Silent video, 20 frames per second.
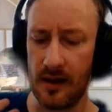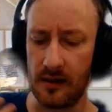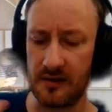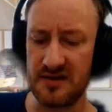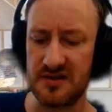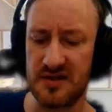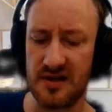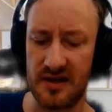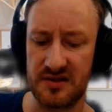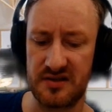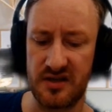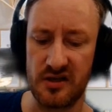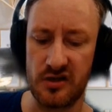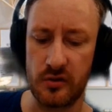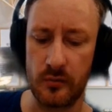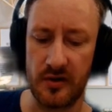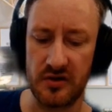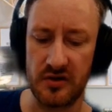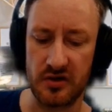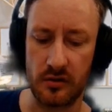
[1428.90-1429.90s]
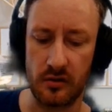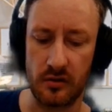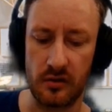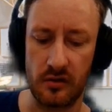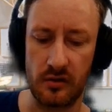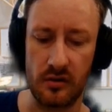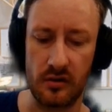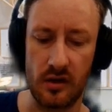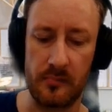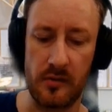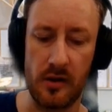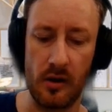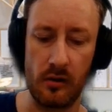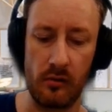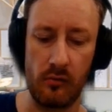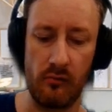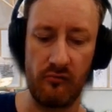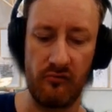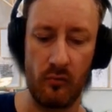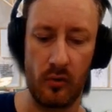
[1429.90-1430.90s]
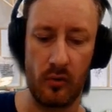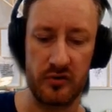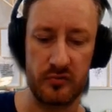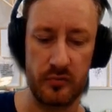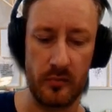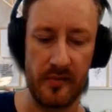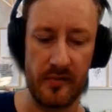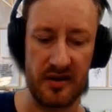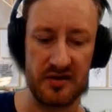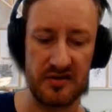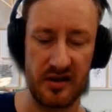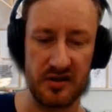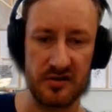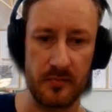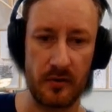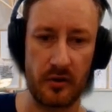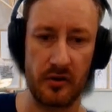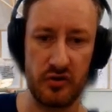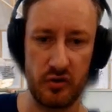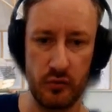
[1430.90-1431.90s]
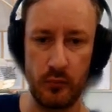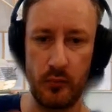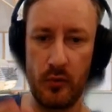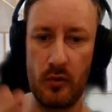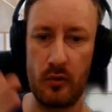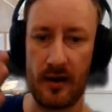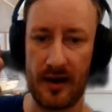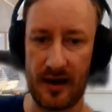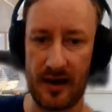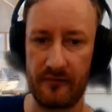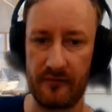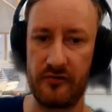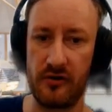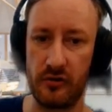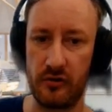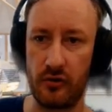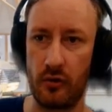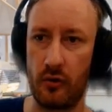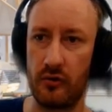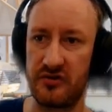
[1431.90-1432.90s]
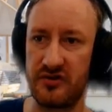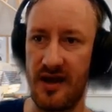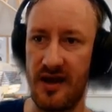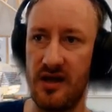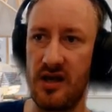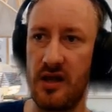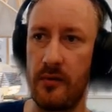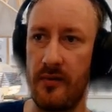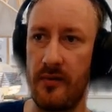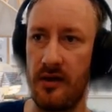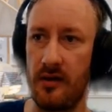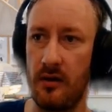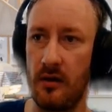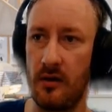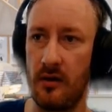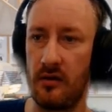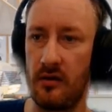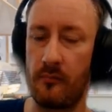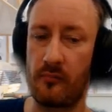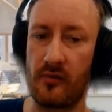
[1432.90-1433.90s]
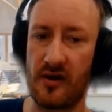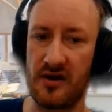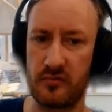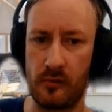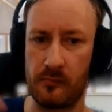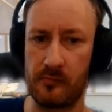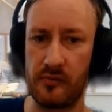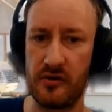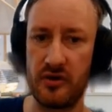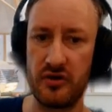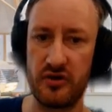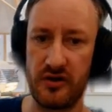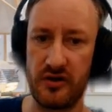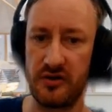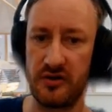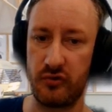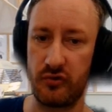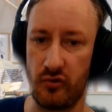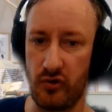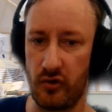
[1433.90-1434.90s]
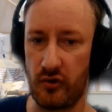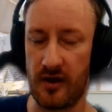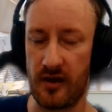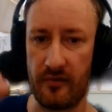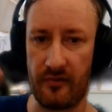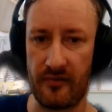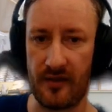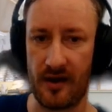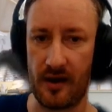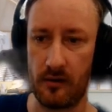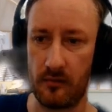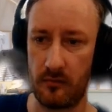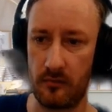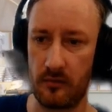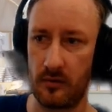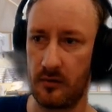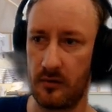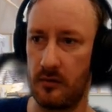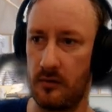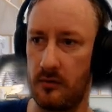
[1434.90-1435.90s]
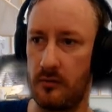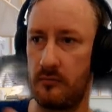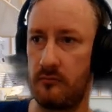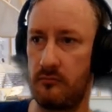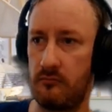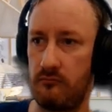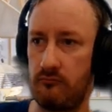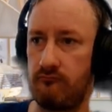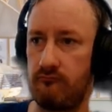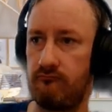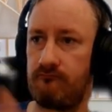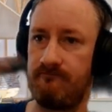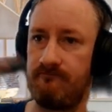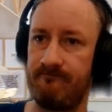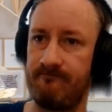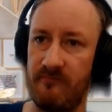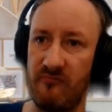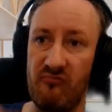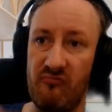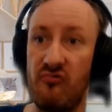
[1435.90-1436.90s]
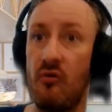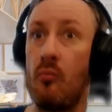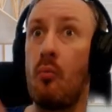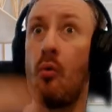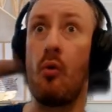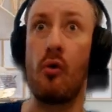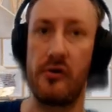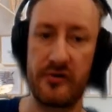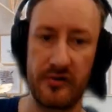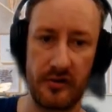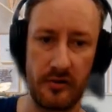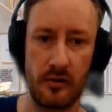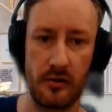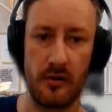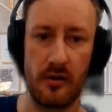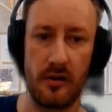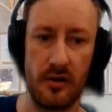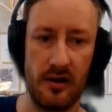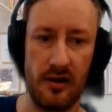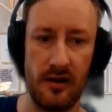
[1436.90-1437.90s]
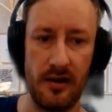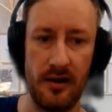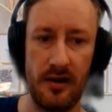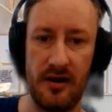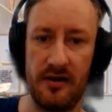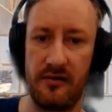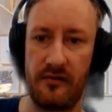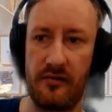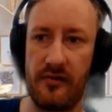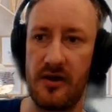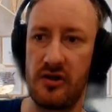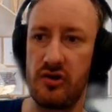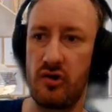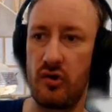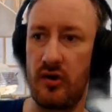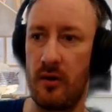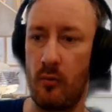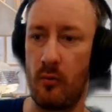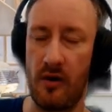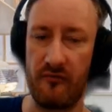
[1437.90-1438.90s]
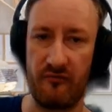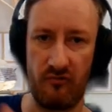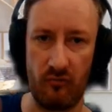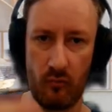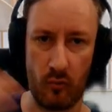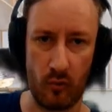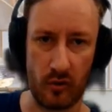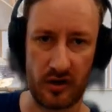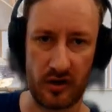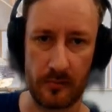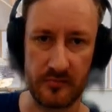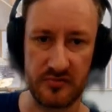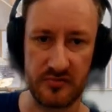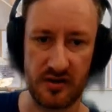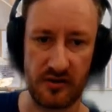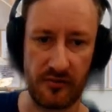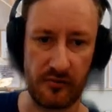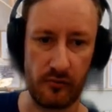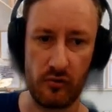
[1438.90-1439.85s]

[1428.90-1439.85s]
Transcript: At least in that situation, the PLO rewards will make sense because you will have your dots anyway. The price will appreciate, so you get that reward, and then you get whatever reward comes